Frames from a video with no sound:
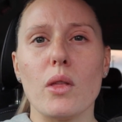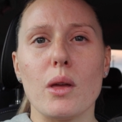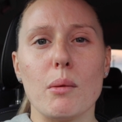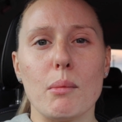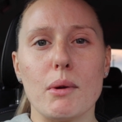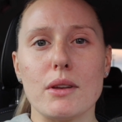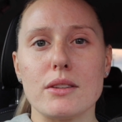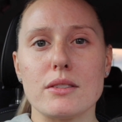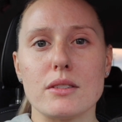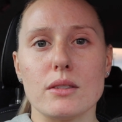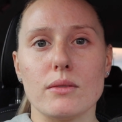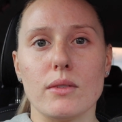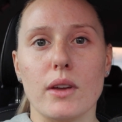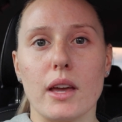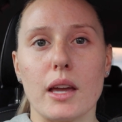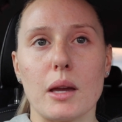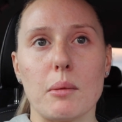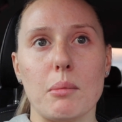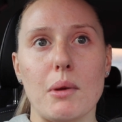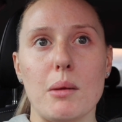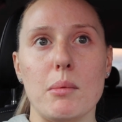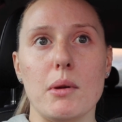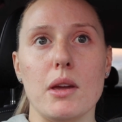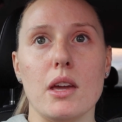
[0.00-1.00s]
they must have
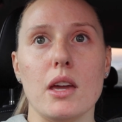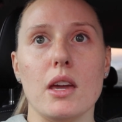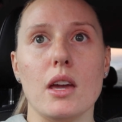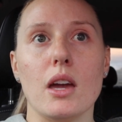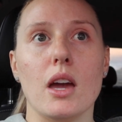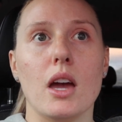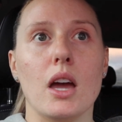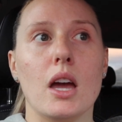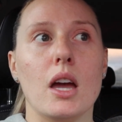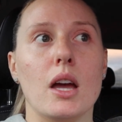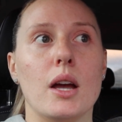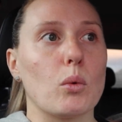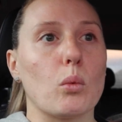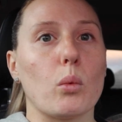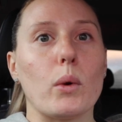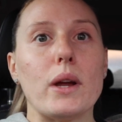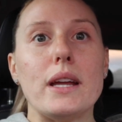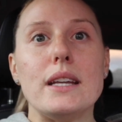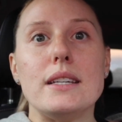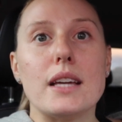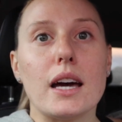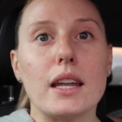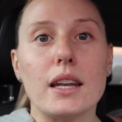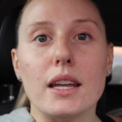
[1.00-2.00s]
like maybe
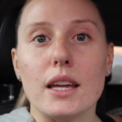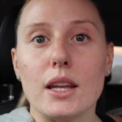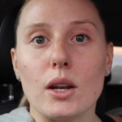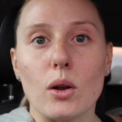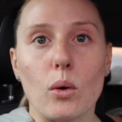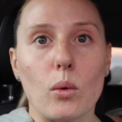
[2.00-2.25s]
redone